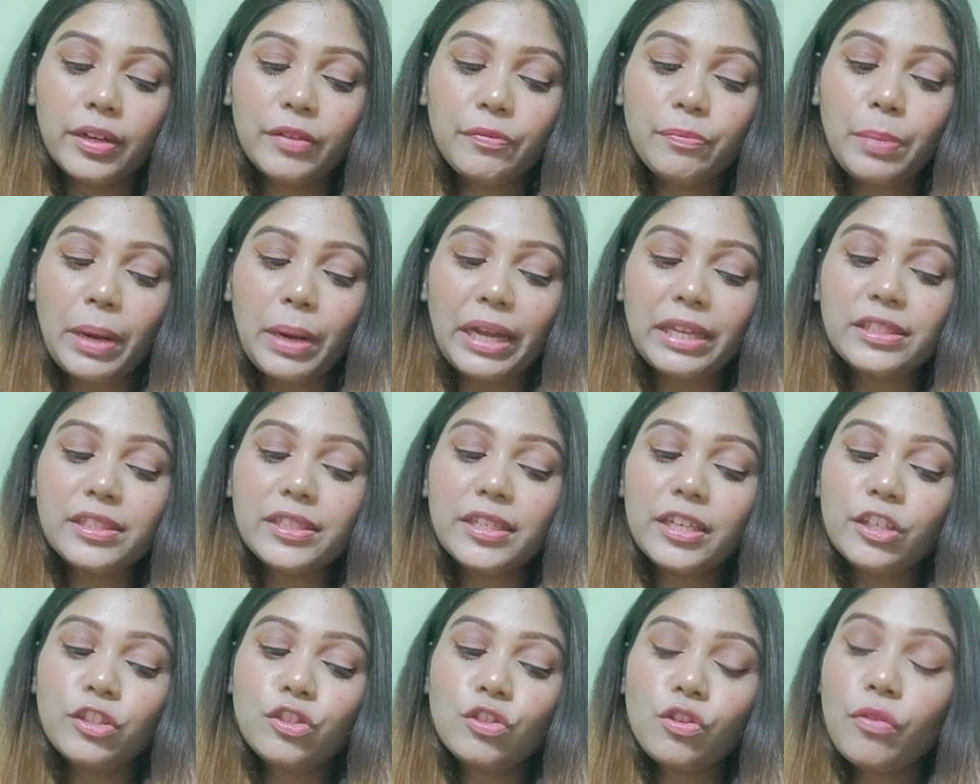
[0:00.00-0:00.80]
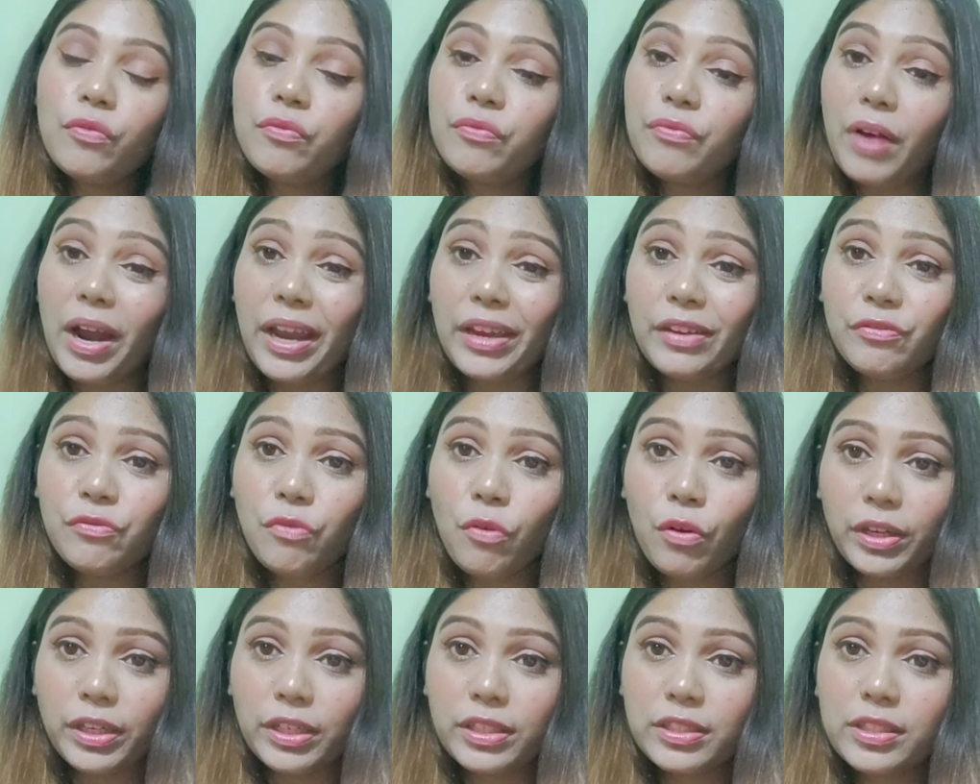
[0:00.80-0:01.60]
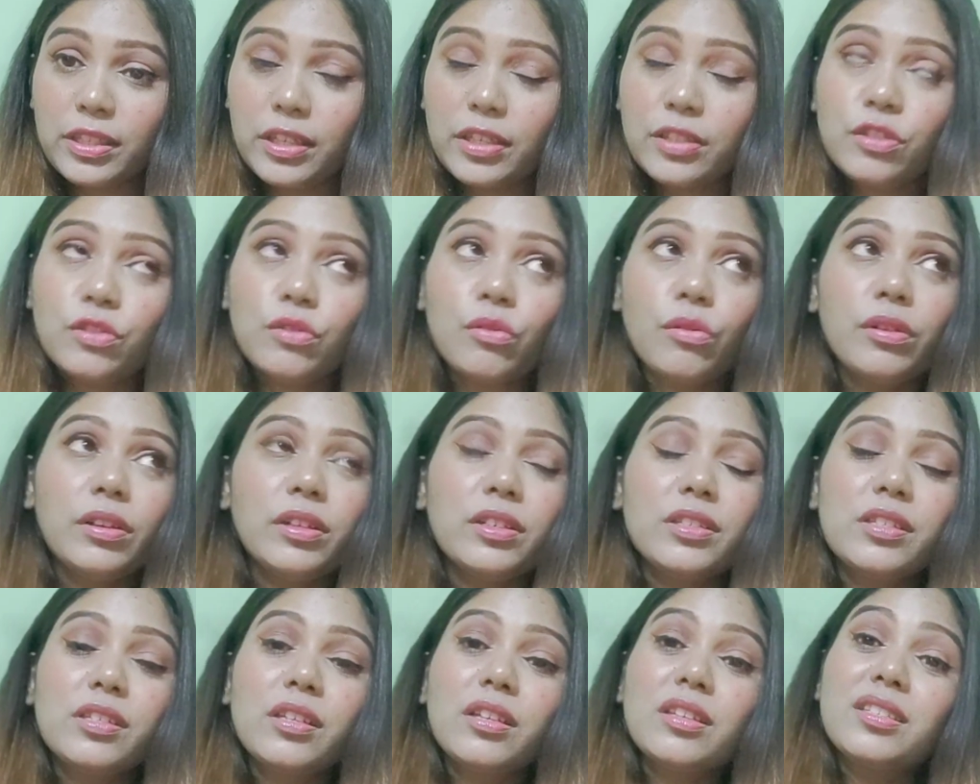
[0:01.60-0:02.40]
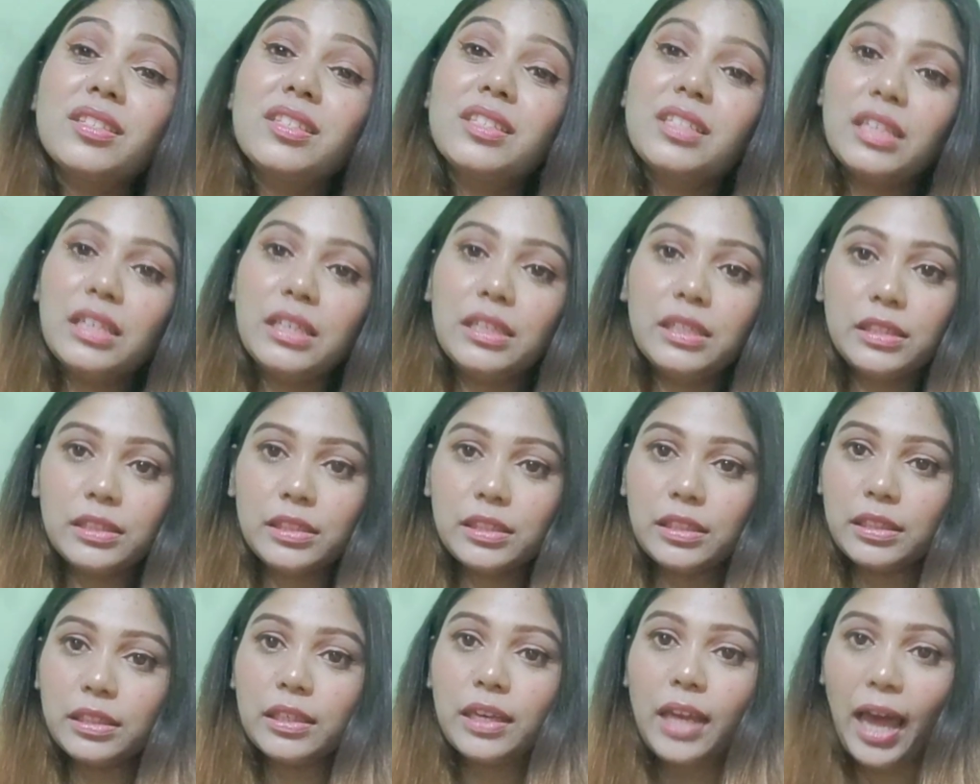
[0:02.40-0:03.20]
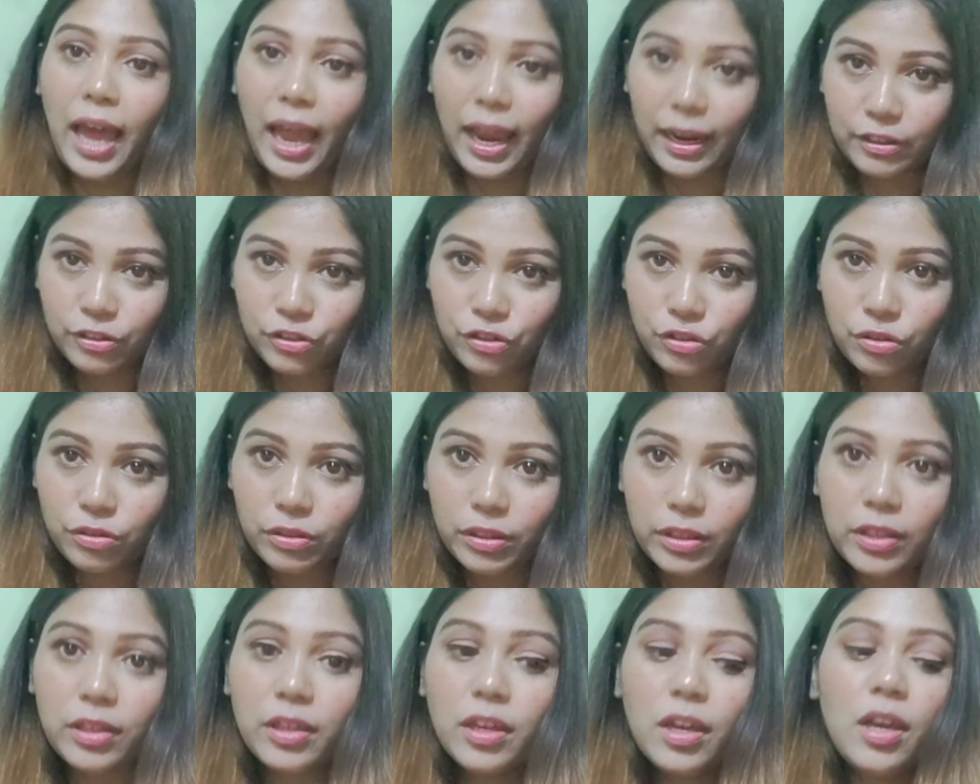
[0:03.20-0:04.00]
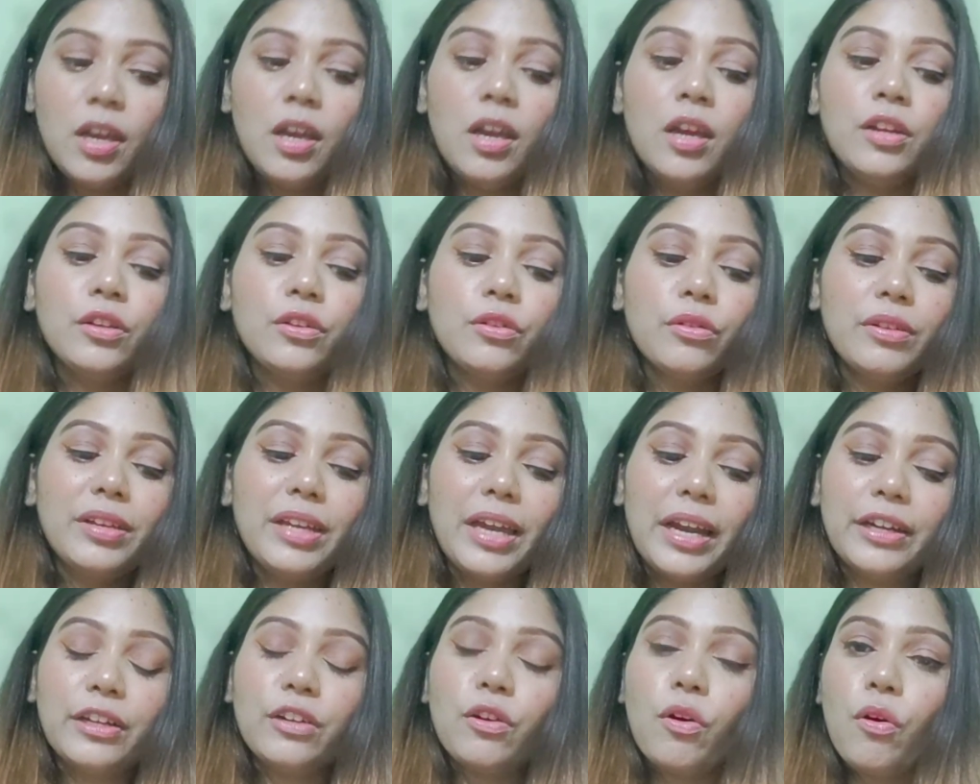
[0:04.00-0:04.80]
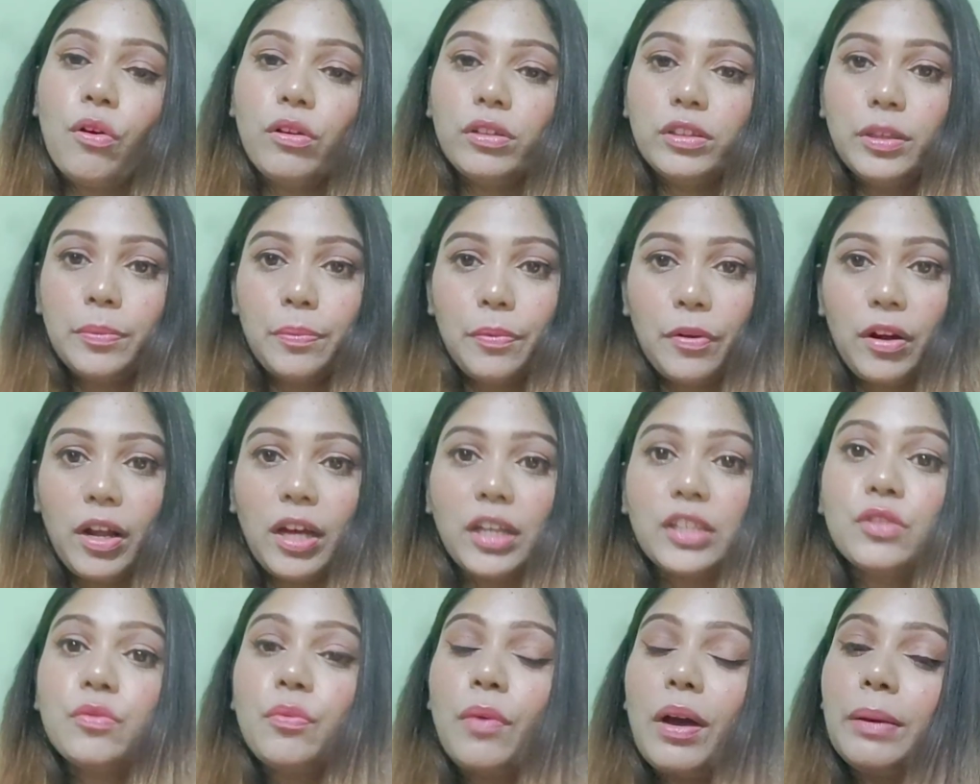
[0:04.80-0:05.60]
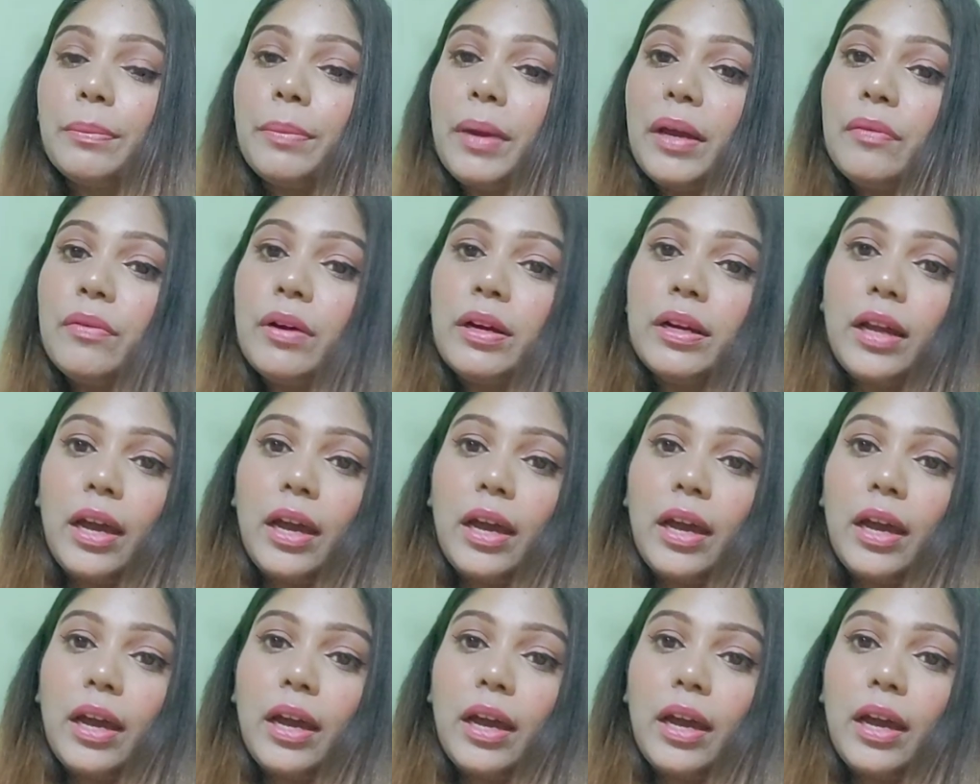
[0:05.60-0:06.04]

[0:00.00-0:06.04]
price range of 546. So it's a steal deal actually to get all the products one by one.